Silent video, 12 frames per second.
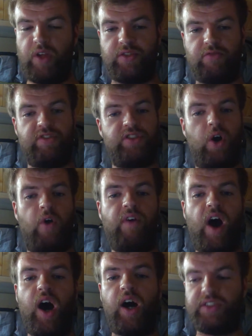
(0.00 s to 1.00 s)
To resolve
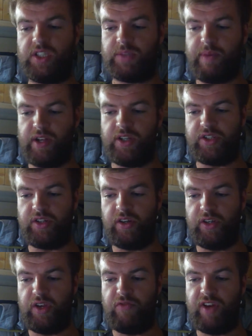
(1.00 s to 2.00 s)
a hard
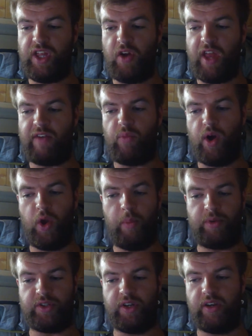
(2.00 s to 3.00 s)
suspension, you really only have one
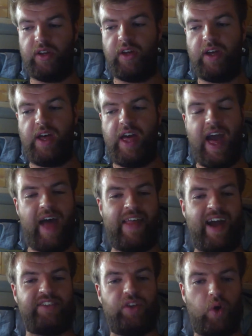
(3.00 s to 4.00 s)
option, and
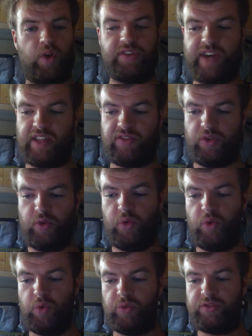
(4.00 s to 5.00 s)
that is to contact
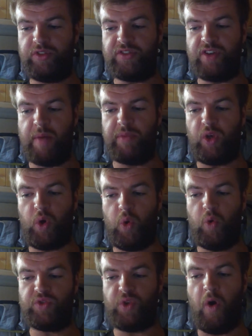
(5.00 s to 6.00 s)
Google to determine the
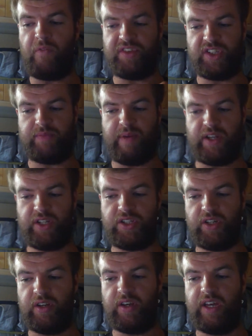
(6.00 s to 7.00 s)
cause of the
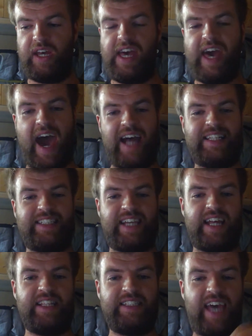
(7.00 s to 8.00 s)
suspension and
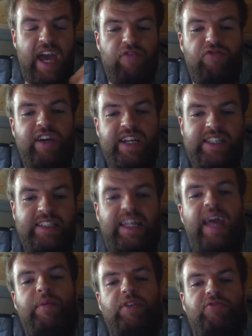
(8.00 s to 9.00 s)
send a
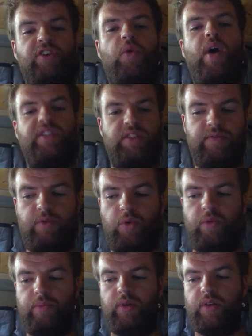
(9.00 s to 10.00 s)
reinstatement request
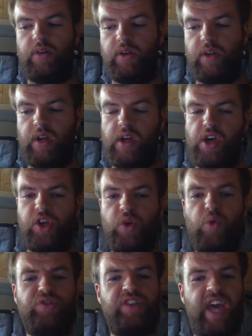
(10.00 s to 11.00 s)
form.
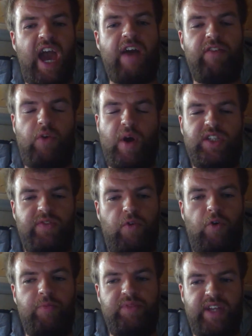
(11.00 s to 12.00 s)
You also get a request
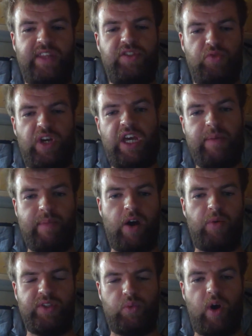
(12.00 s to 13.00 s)
form sent to your
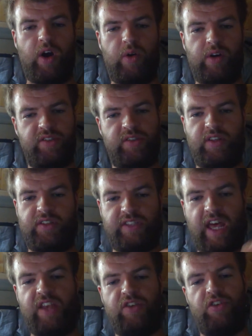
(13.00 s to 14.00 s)
email as well,
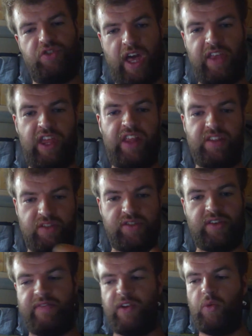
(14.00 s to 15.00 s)
telling you that you need
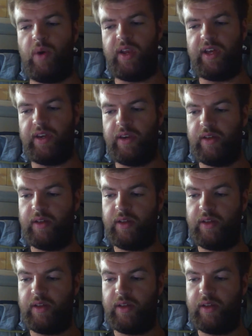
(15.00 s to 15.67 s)
to fill one in,